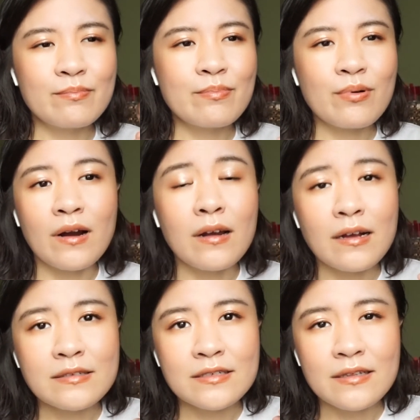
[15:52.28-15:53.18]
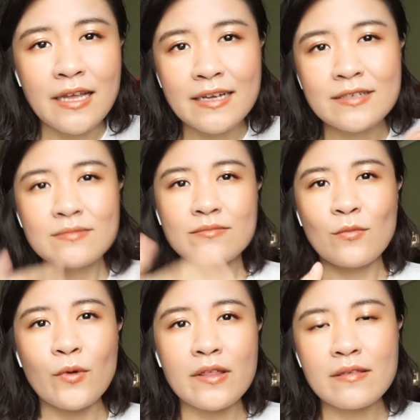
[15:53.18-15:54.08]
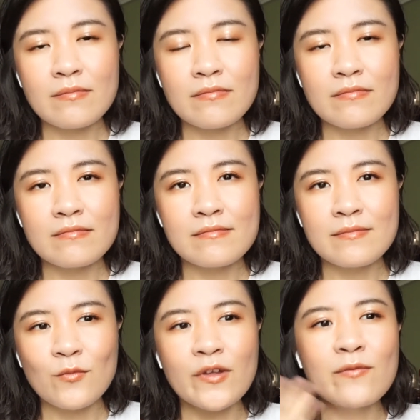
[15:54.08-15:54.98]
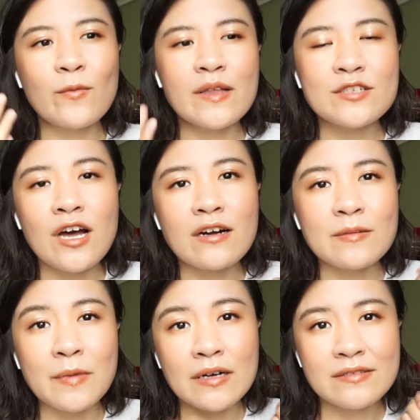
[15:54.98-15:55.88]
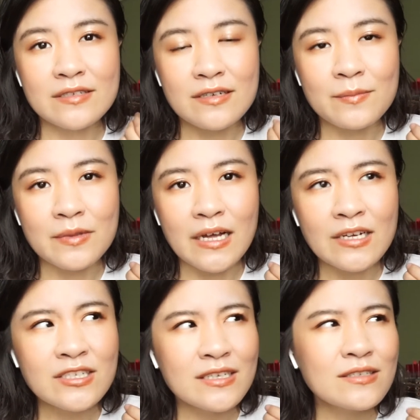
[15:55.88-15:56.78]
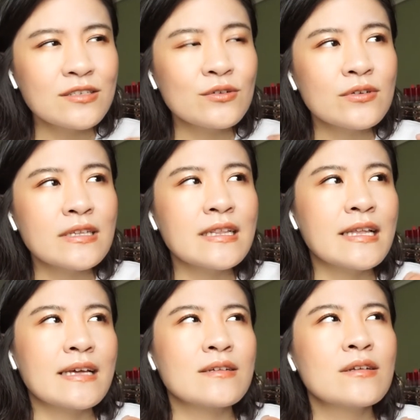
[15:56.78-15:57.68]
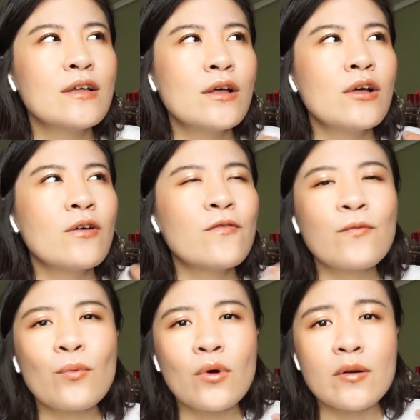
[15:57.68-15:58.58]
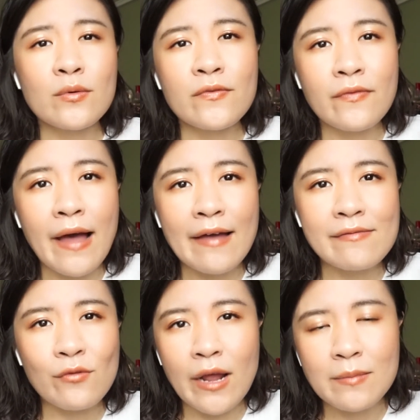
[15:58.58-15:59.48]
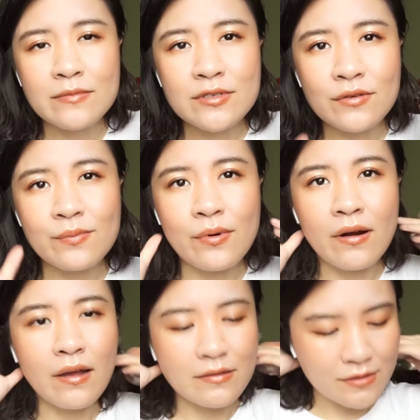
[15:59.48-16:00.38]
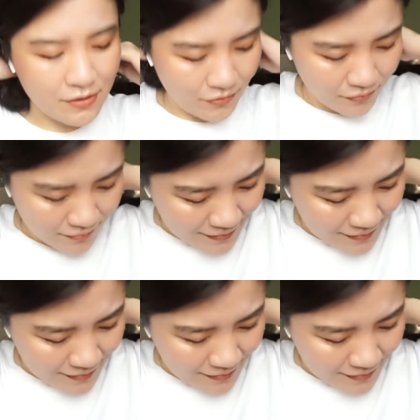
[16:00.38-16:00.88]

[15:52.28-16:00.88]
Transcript: product. Like when we talk about a blush, it's usually like 4 or 5 grams of product. So